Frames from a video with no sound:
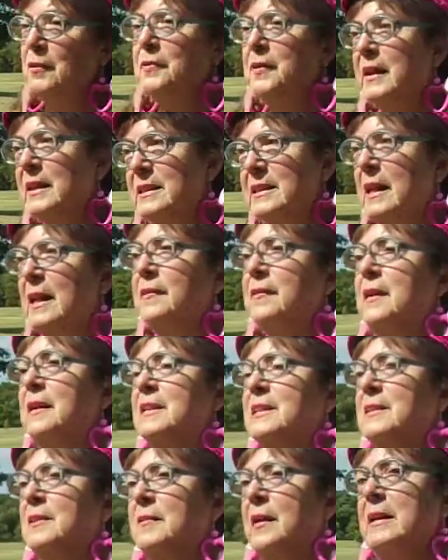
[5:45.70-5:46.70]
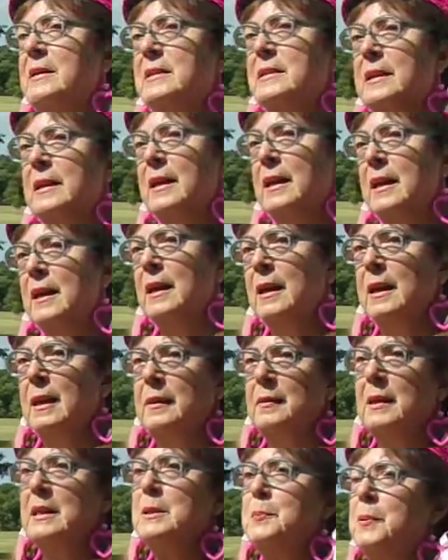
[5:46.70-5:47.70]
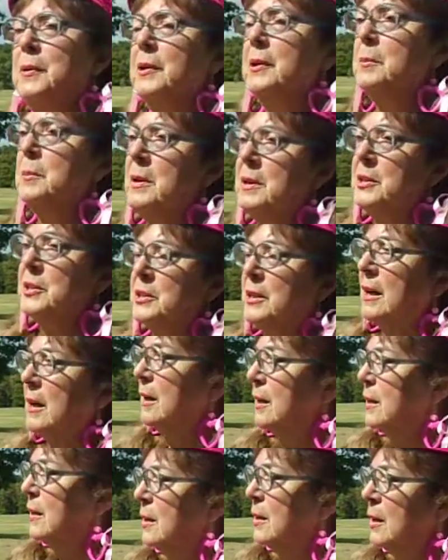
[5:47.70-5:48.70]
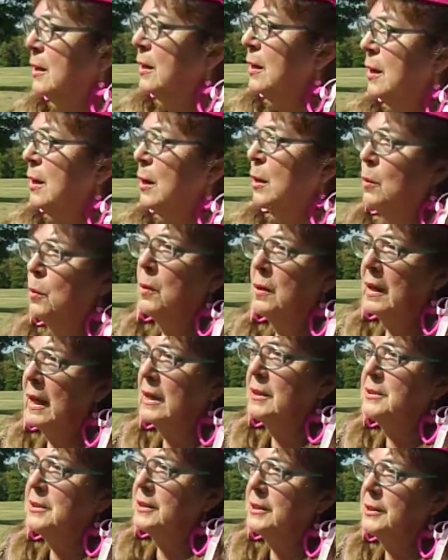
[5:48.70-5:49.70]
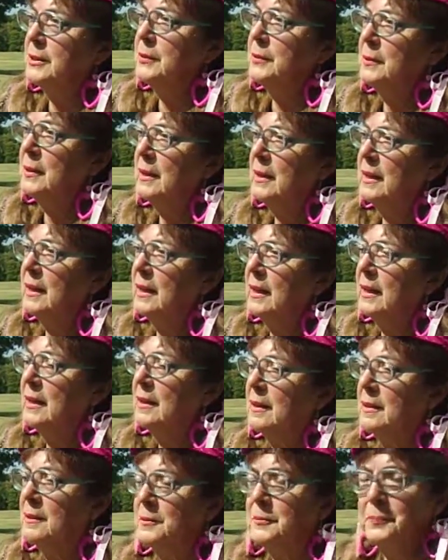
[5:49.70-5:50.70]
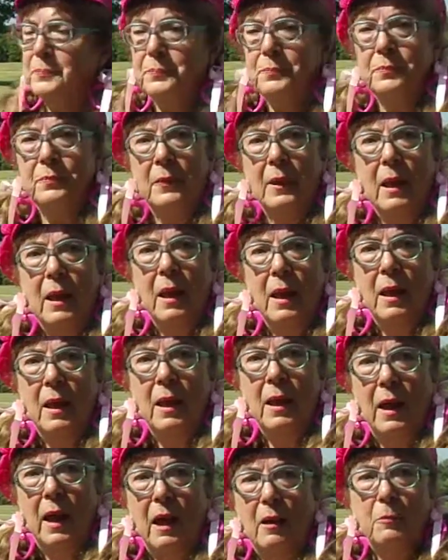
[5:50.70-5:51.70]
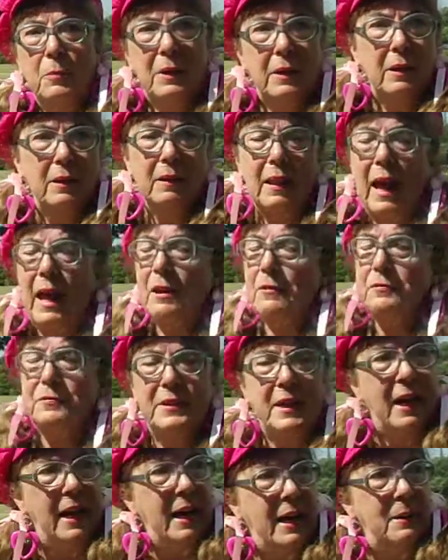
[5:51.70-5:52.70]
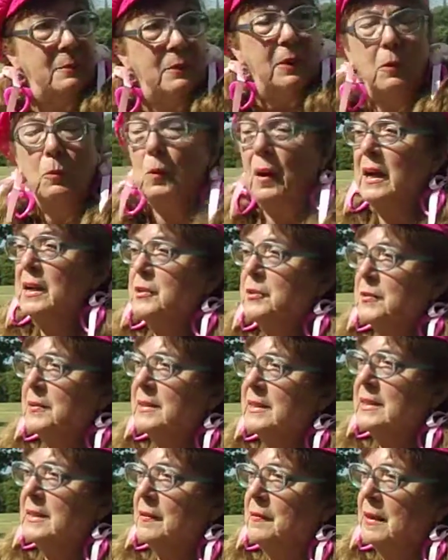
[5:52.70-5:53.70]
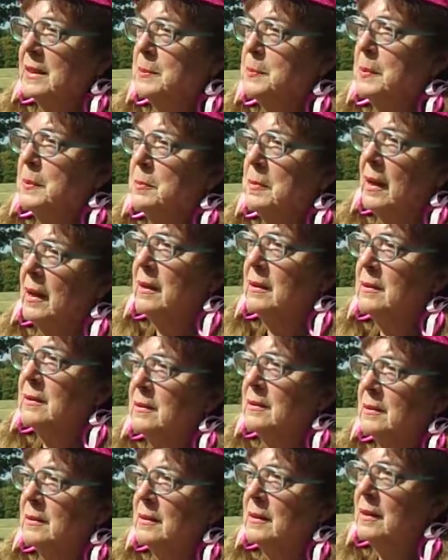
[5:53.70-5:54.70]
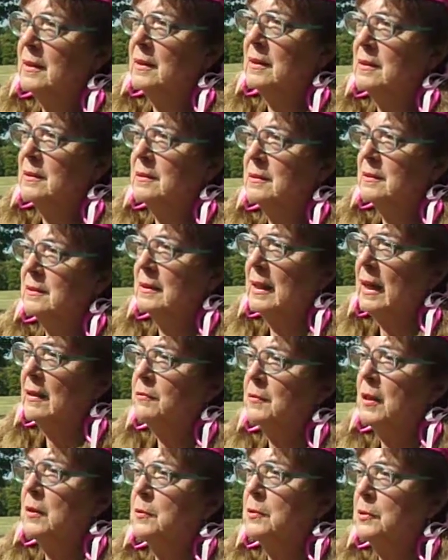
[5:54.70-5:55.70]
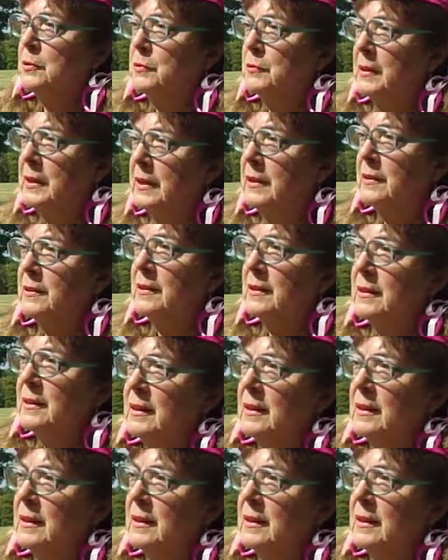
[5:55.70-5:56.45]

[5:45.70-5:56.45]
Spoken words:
You know, things like that. So that's pretty much what I do. And I've been a lifetime waitress, so that's been my lifelong career.